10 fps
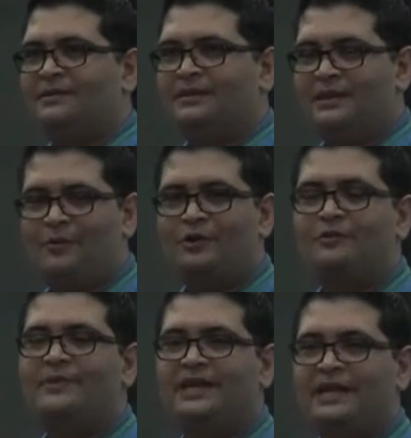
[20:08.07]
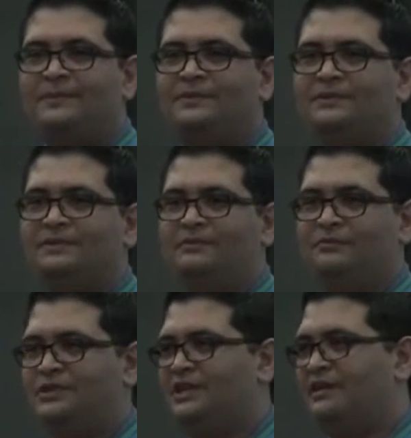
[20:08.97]
They want to make games
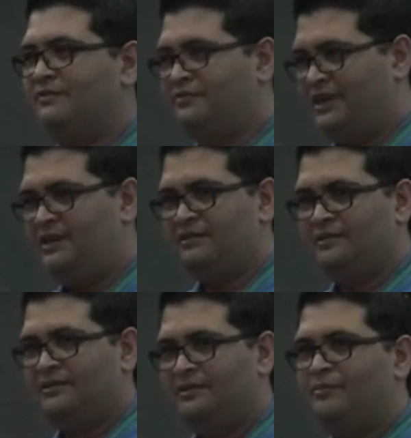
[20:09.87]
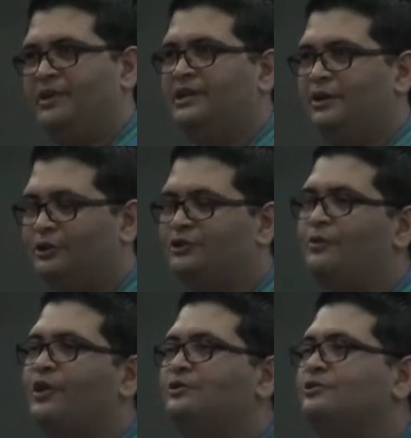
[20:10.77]
which are free, but they also
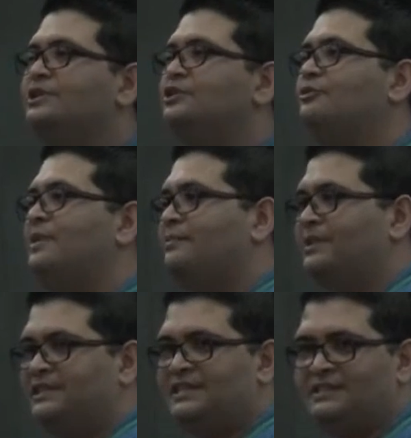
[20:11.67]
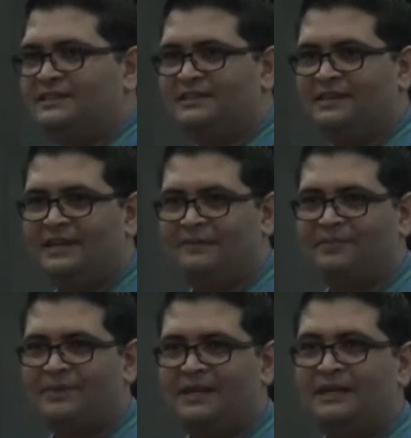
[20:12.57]
want users to make purchases in the game.
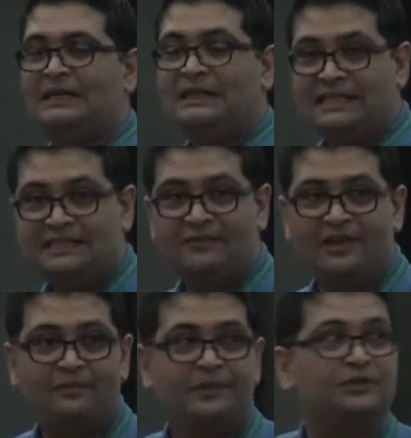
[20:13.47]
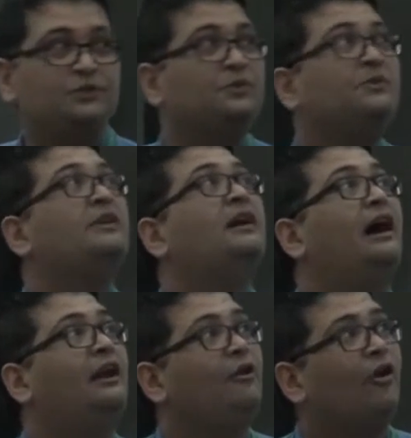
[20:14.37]
These developers do
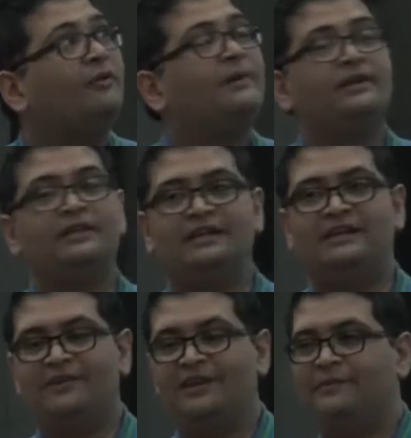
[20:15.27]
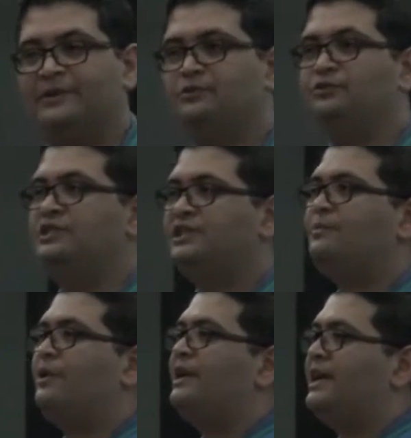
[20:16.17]
a lot better than developers who just
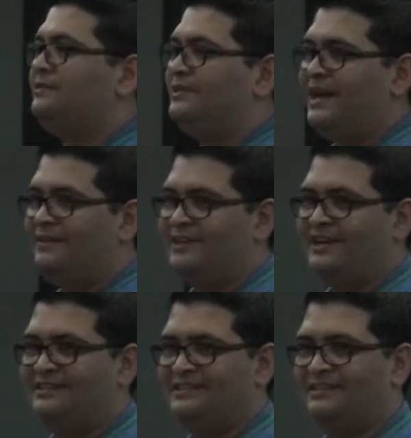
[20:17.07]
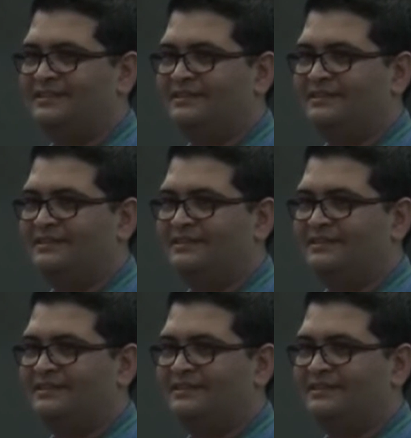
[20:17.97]
monetize with advertising.